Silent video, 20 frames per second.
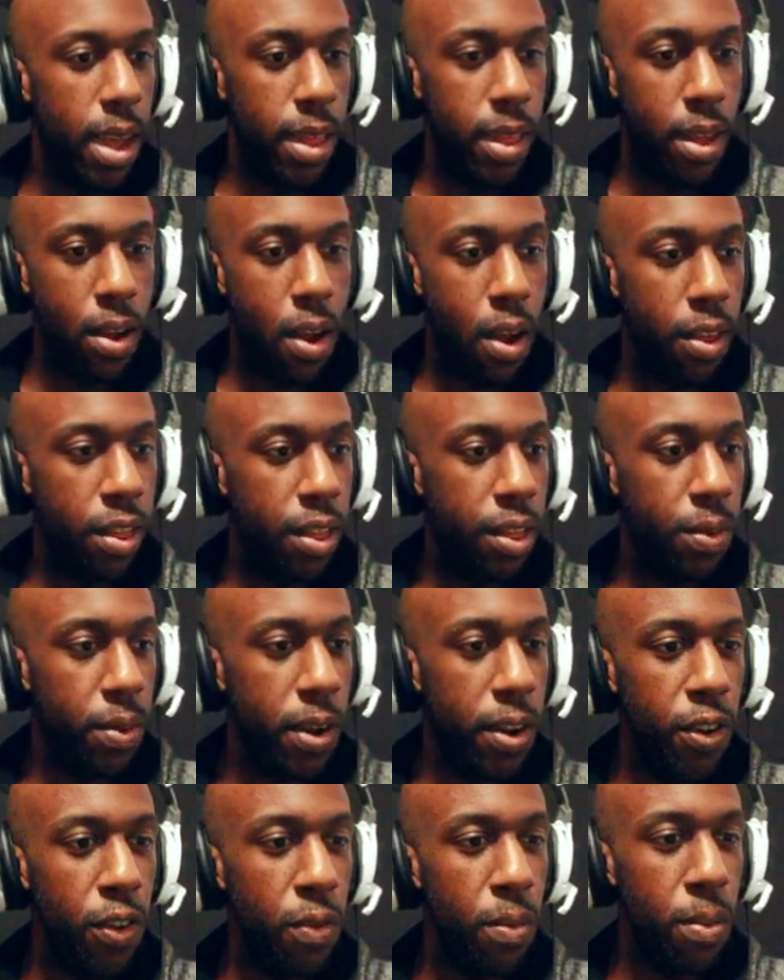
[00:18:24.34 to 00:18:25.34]
There are
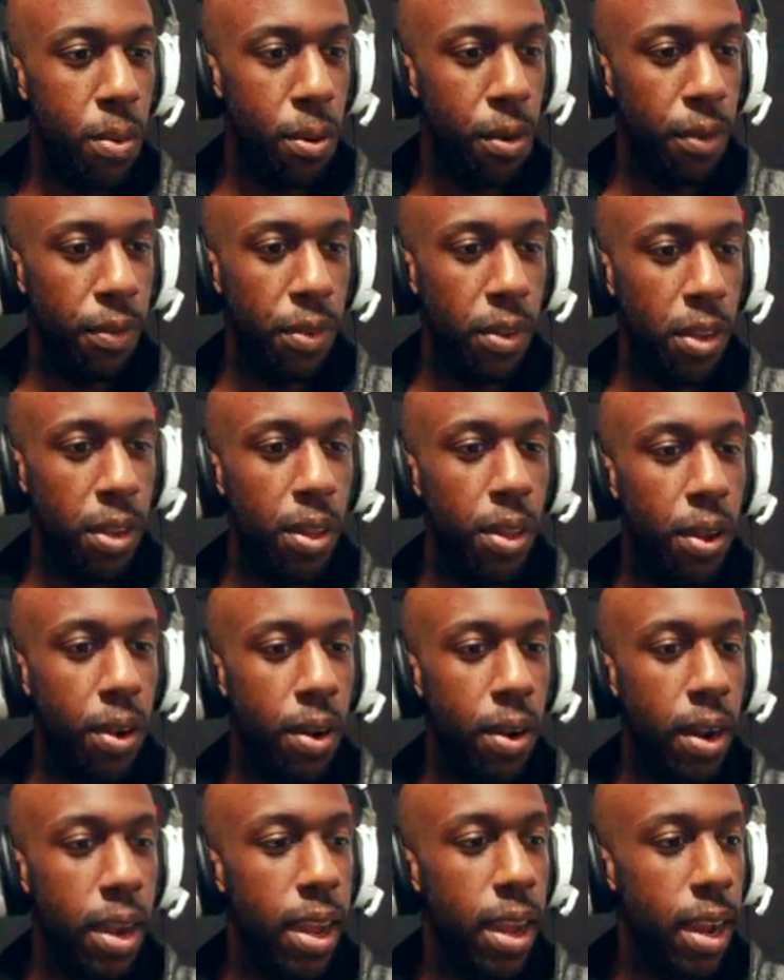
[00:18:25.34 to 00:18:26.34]
three new moves to
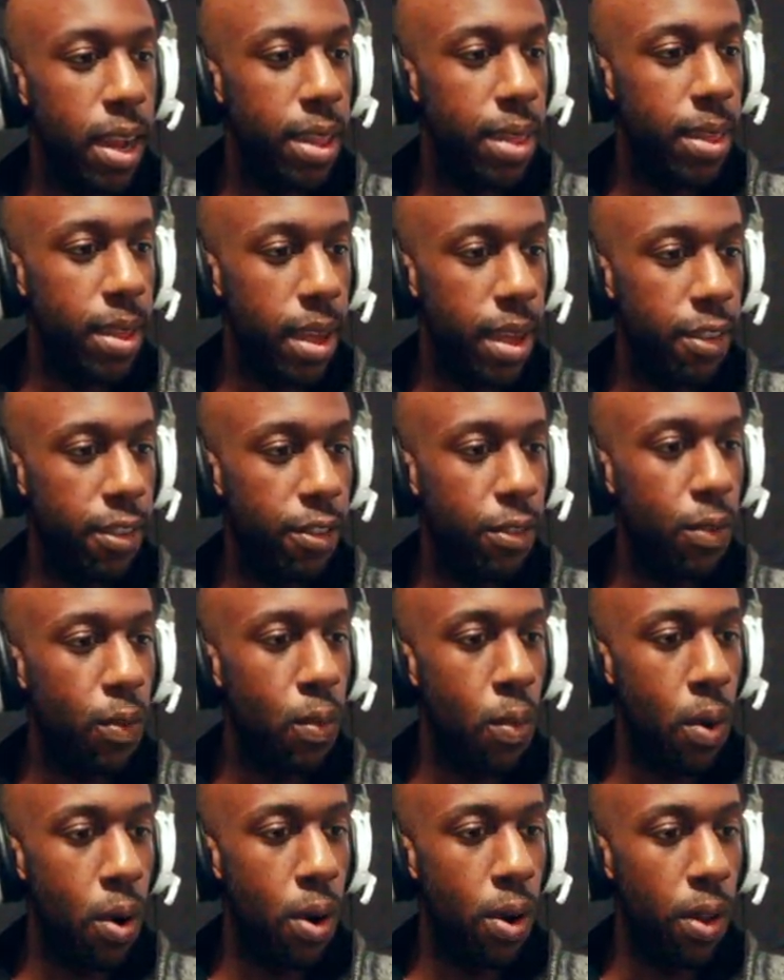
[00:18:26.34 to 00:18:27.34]
learn in this
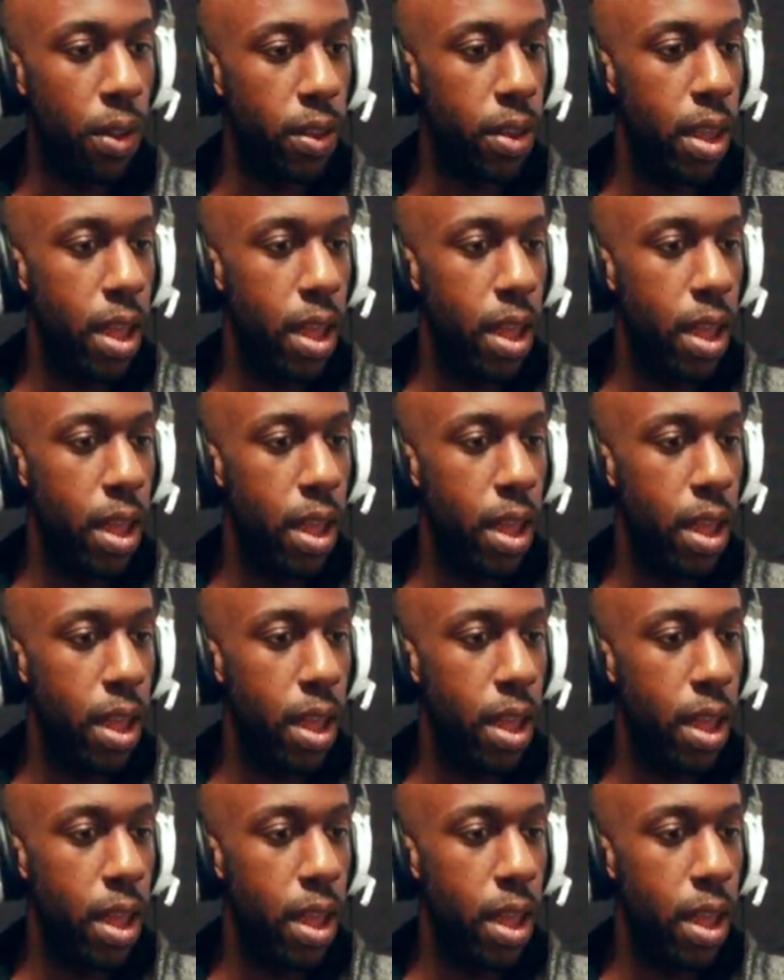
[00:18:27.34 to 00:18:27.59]
world.